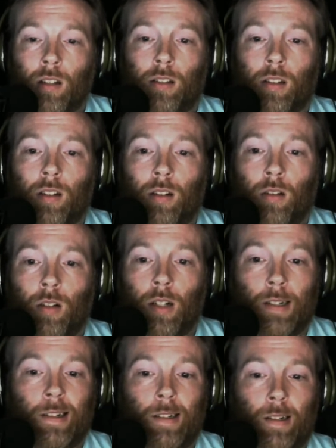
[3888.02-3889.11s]
So,
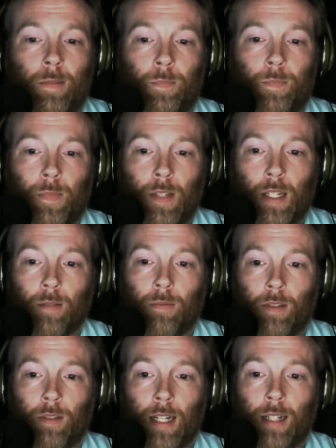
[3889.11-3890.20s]
yeah,
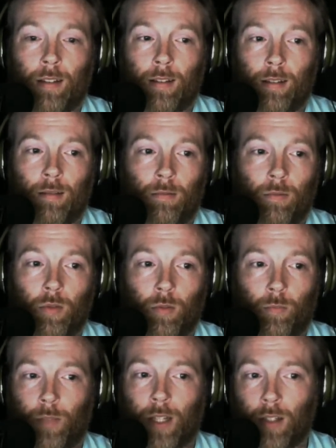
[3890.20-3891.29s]
that's
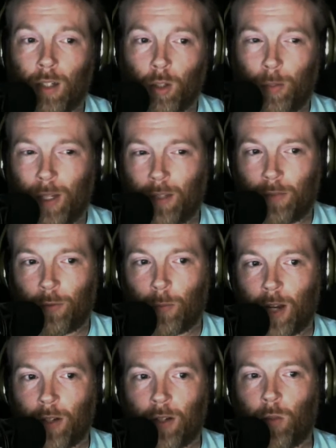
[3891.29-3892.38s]
a good little piece of
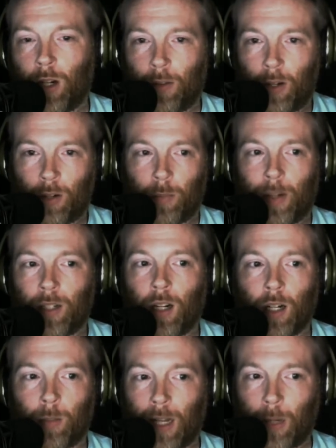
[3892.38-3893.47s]
information. Whenever you hear somebody
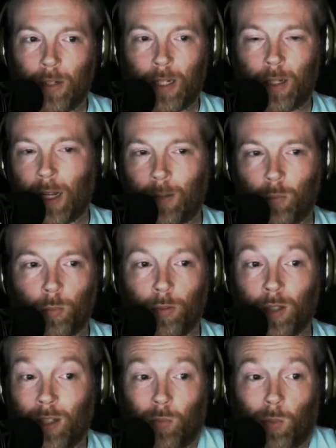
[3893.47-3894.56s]
talking about how we need to have more
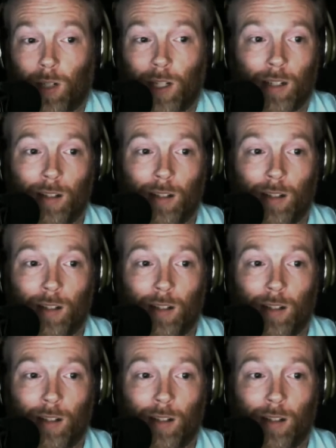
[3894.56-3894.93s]
police, why?